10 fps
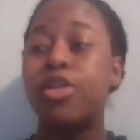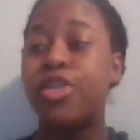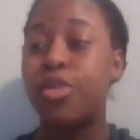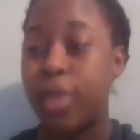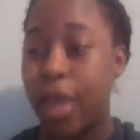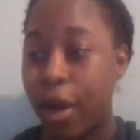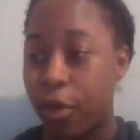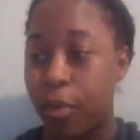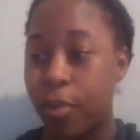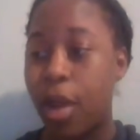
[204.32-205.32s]
So
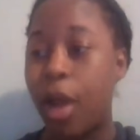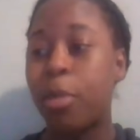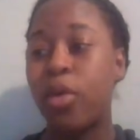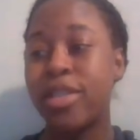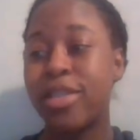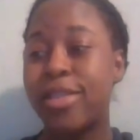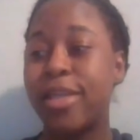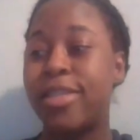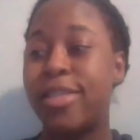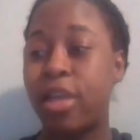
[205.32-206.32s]
now I'm going to
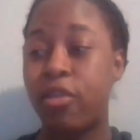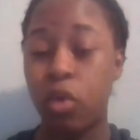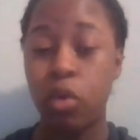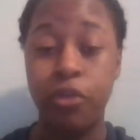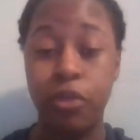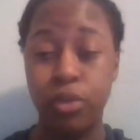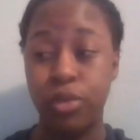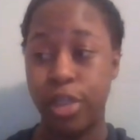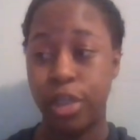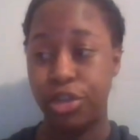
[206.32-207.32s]
say several
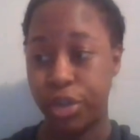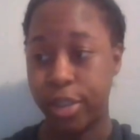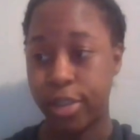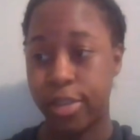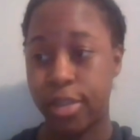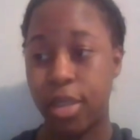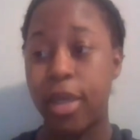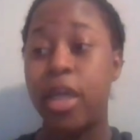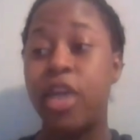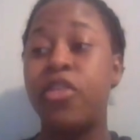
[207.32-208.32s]
foods and drinks.
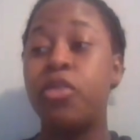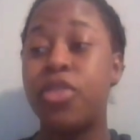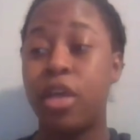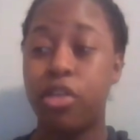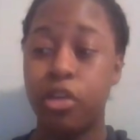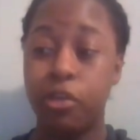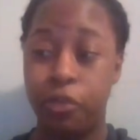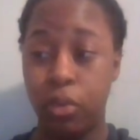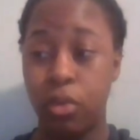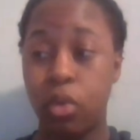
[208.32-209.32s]
If you think the
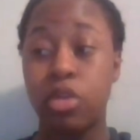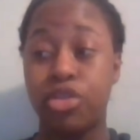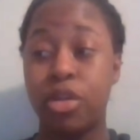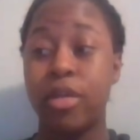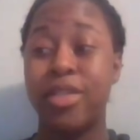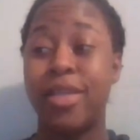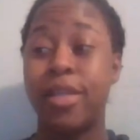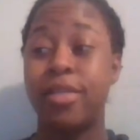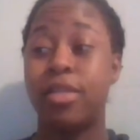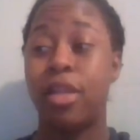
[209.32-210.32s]
food or drink
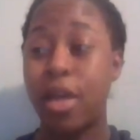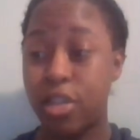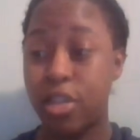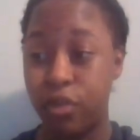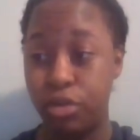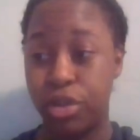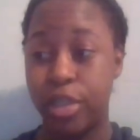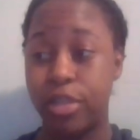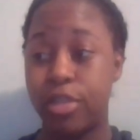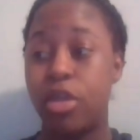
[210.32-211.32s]
contains lots of
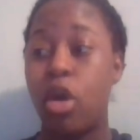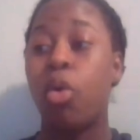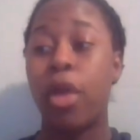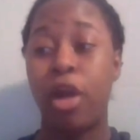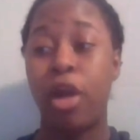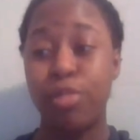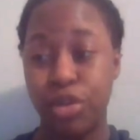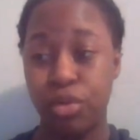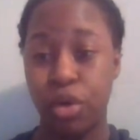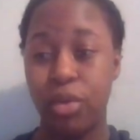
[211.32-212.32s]
nutrients or helps
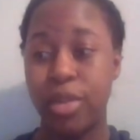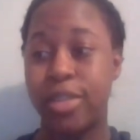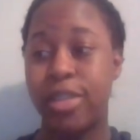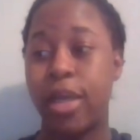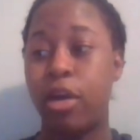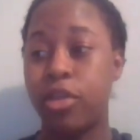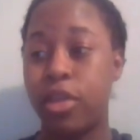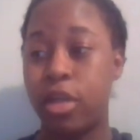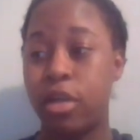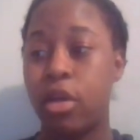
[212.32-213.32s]
you grow and stay
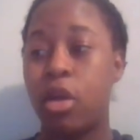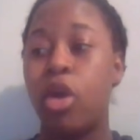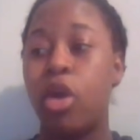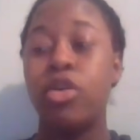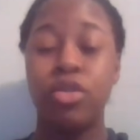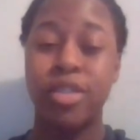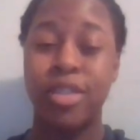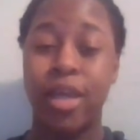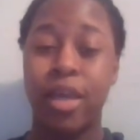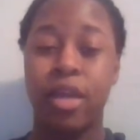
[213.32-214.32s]
healthy, you'll
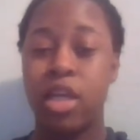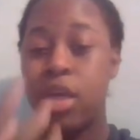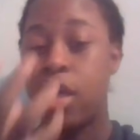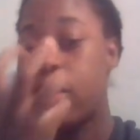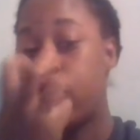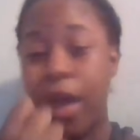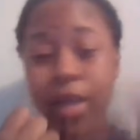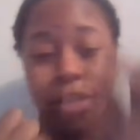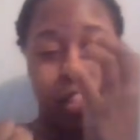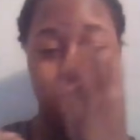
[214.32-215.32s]
say,
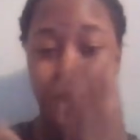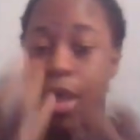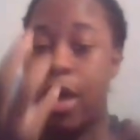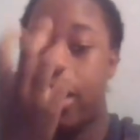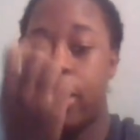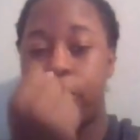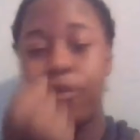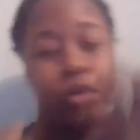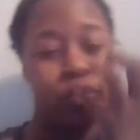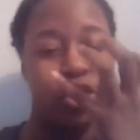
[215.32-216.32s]
that's a lot of
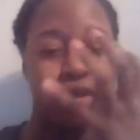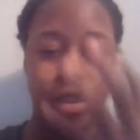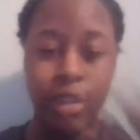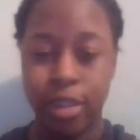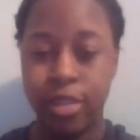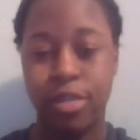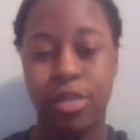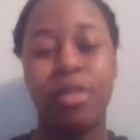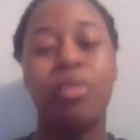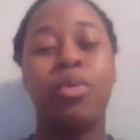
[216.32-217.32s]
nutrients.